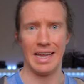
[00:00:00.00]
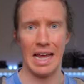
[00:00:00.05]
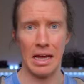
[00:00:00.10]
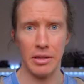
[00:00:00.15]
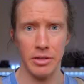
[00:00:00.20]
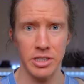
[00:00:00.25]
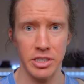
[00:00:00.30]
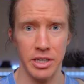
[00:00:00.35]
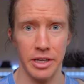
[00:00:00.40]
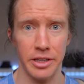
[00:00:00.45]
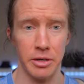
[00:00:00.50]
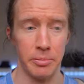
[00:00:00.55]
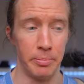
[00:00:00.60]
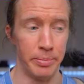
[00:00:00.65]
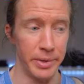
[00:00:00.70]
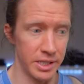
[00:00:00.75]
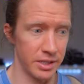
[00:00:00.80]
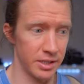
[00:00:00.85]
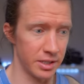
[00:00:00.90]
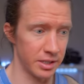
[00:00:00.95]
countless other
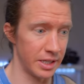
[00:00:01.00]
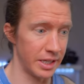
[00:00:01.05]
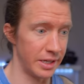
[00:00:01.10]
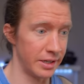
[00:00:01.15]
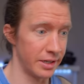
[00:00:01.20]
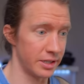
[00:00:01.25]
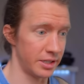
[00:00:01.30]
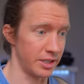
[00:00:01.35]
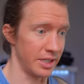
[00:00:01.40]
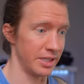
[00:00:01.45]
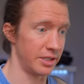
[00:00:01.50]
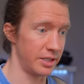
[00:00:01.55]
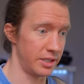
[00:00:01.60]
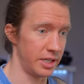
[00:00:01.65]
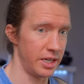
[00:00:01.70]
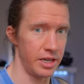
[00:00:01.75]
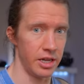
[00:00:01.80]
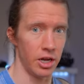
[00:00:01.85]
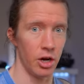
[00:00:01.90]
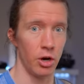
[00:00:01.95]
business leaders and
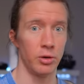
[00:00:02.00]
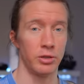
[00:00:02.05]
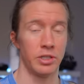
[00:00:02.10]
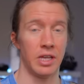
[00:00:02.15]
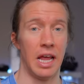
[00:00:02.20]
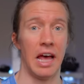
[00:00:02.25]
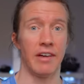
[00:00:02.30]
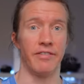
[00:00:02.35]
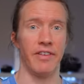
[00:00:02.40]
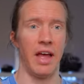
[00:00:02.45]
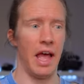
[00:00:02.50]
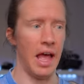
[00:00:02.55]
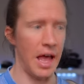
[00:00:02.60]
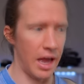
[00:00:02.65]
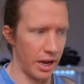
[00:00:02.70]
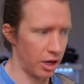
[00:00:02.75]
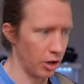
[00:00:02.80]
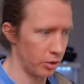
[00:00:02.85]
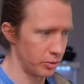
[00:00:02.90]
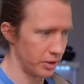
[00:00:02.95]
CEOs have
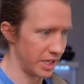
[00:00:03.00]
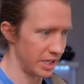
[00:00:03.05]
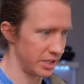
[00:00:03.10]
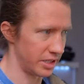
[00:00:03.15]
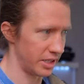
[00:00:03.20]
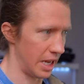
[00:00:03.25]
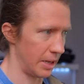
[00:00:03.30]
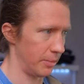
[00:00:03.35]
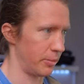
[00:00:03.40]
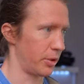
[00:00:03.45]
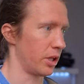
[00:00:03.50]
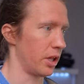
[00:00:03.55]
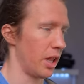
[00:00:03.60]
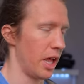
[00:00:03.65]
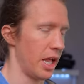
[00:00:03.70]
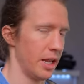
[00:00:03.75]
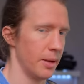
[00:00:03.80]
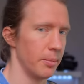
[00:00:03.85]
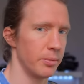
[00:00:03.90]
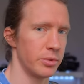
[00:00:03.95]
echoed these same
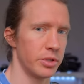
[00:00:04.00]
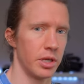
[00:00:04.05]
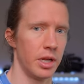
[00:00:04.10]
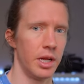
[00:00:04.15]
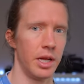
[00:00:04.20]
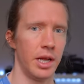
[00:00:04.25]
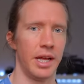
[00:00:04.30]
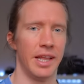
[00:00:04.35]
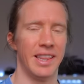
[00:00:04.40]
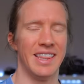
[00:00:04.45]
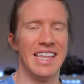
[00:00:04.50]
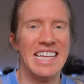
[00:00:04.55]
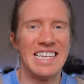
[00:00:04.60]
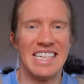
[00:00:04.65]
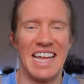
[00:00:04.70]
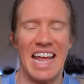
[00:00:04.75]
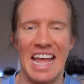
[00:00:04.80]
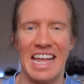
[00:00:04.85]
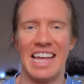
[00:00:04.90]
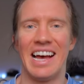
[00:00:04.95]
claims.
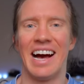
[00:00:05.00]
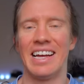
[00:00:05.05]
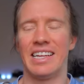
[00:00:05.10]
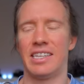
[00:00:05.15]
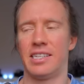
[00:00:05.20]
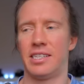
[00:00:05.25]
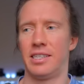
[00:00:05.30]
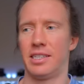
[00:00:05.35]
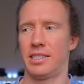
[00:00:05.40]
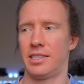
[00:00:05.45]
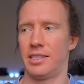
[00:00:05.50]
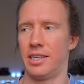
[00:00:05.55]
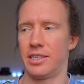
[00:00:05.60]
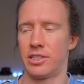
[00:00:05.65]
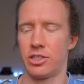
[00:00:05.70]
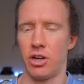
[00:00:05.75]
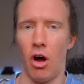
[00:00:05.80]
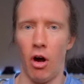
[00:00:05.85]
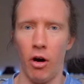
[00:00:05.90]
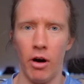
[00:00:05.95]
These AI
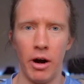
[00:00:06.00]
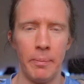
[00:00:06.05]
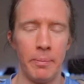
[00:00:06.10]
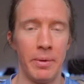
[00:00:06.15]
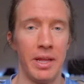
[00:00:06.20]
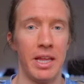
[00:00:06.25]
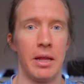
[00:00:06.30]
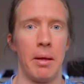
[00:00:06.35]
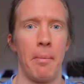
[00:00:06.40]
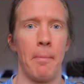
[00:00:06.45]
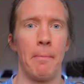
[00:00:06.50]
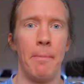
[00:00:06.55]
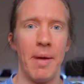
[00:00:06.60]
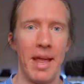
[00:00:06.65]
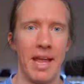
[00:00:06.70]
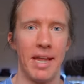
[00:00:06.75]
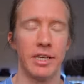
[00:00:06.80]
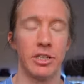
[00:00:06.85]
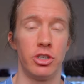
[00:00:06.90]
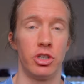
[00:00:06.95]
assistants aren't being
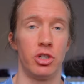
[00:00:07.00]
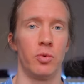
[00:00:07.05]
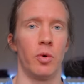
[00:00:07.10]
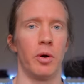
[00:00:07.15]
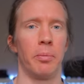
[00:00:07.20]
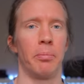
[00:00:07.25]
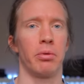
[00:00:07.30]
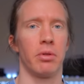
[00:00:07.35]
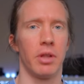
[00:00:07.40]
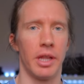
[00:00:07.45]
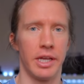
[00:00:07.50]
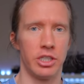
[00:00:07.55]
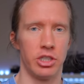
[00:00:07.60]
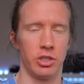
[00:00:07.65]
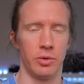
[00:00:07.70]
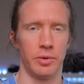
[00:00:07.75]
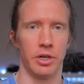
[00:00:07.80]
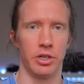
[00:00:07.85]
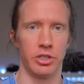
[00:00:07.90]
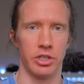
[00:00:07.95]
made to replace
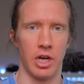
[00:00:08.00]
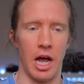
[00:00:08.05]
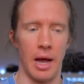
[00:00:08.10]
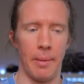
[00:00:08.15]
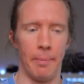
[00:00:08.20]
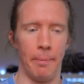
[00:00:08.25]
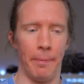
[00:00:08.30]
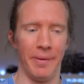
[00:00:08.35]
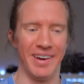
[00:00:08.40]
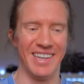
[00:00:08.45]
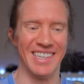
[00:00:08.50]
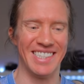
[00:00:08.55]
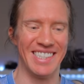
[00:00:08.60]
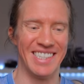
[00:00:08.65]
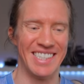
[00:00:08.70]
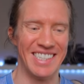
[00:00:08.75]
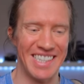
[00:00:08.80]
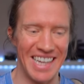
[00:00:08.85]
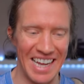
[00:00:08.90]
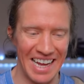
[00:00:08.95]
you in your job, but
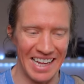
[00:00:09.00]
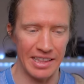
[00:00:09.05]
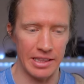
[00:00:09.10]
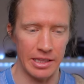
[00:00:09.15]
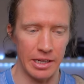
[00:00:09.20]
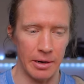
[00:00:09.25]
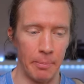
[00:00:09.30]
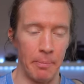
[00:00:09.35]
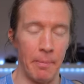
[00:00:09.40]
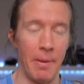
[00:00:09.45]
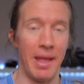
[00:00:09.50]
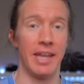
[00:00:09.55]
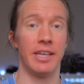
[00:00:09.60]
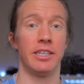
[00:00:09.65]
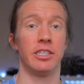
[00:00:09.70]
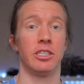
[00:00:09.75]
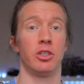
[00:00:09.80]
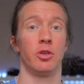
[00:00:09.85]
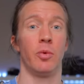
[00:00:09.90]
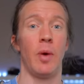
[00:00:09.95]
instead they're
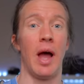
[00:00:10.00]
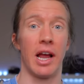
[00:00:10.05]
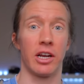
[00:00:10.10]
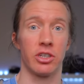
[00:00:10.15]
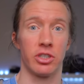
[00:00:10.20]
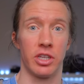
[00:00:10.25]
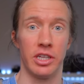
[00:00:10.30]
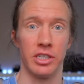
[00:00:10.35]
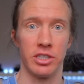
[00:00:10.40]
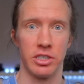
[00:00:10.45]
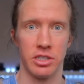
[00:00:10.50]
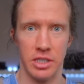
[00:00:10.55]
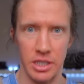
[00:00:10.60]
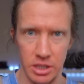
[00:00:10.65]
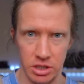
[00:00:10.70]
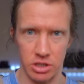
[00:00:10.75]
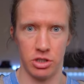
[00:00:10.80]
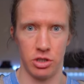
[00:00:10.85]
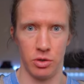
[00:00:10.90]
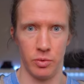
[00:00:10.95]
made to actually
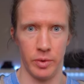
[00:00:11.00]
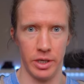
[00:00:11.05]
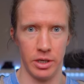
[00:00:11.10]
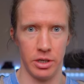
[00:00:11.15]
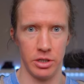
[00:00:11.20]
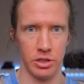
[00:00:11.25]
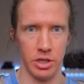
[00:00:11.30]
assist you in your